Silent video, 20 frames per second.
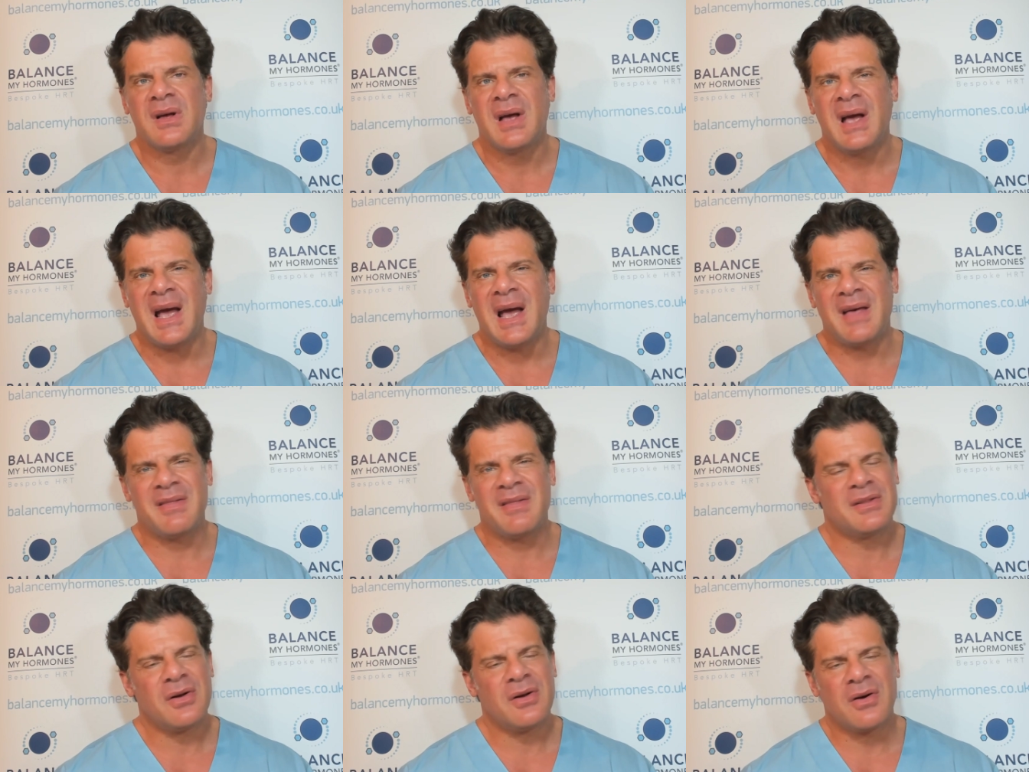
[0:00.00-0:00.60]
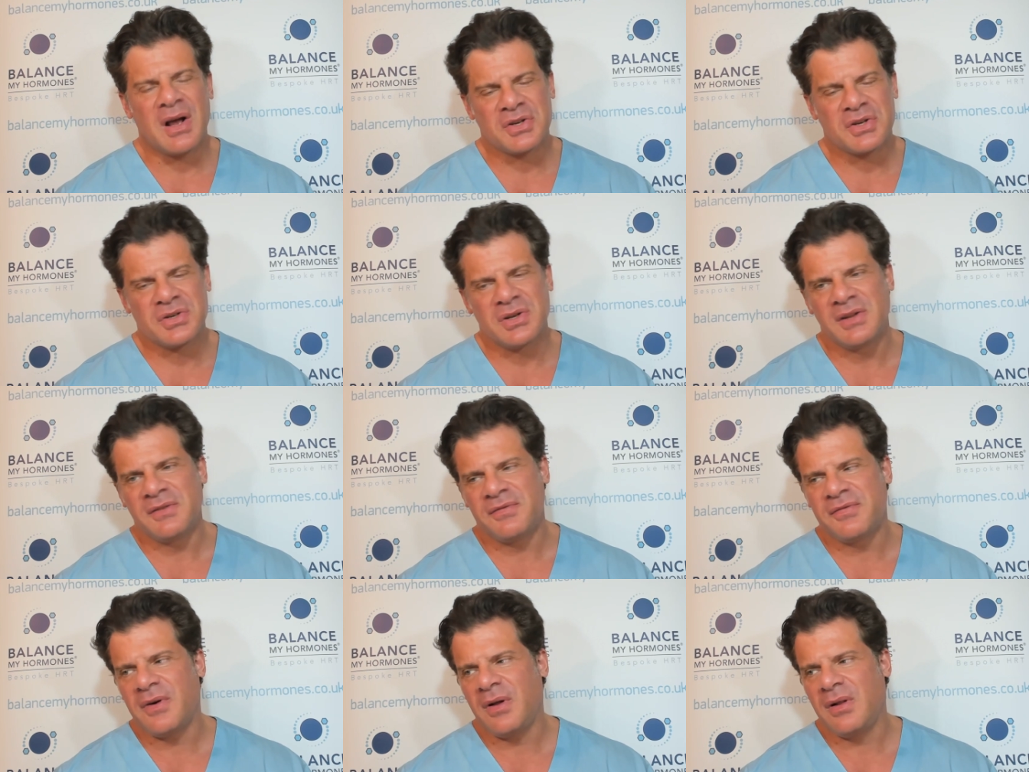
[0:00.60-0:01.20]
and they don't
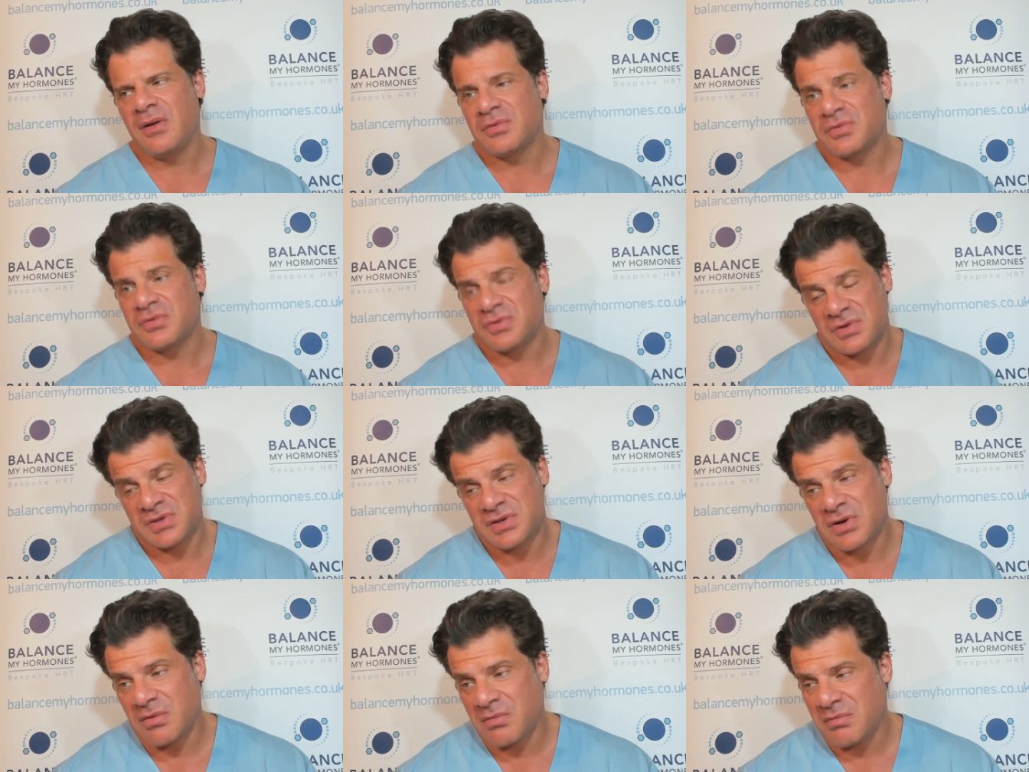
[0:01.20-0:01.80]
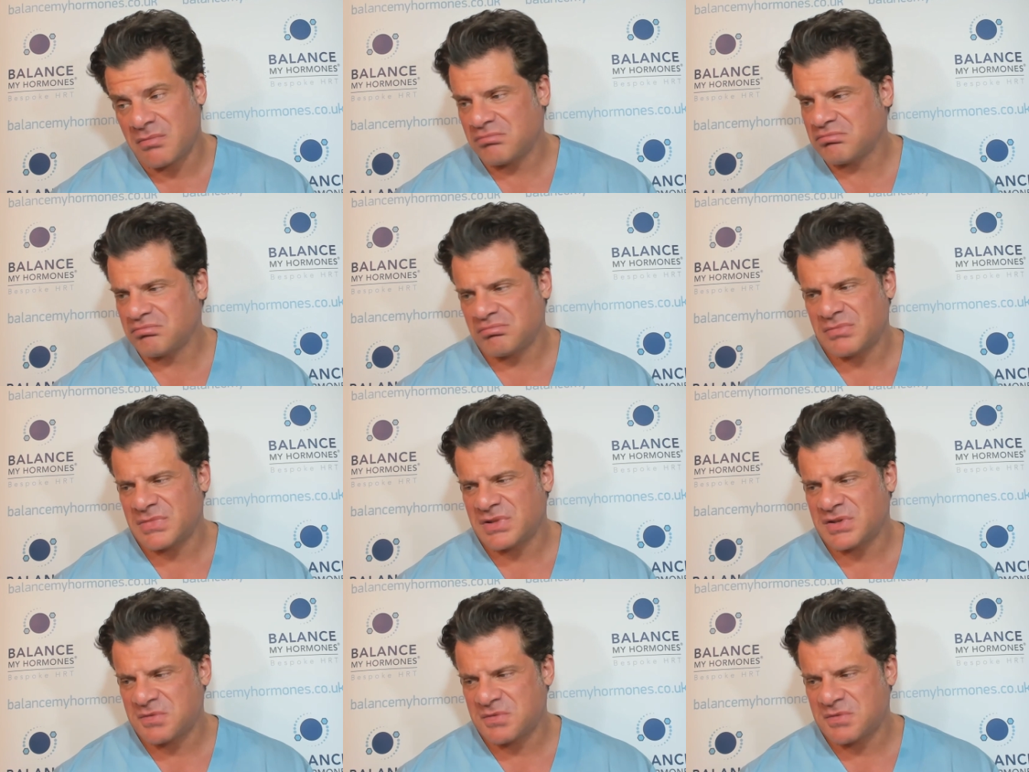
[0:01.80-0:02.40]
actually follow some
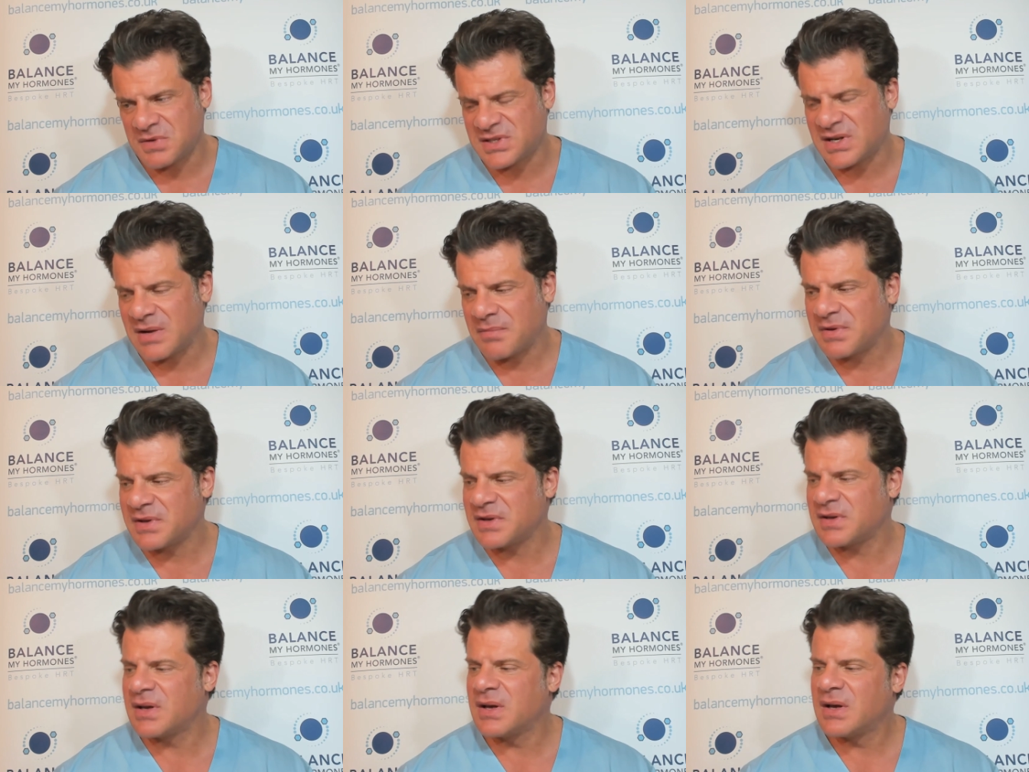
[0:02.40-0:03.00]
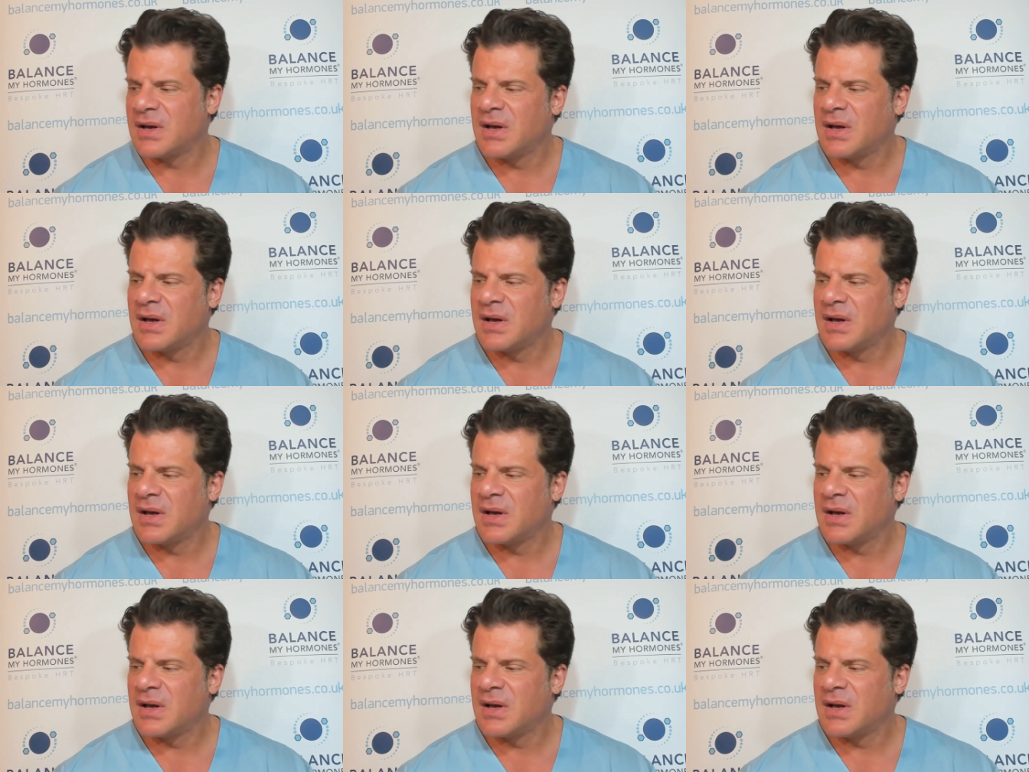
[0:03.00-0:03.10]
something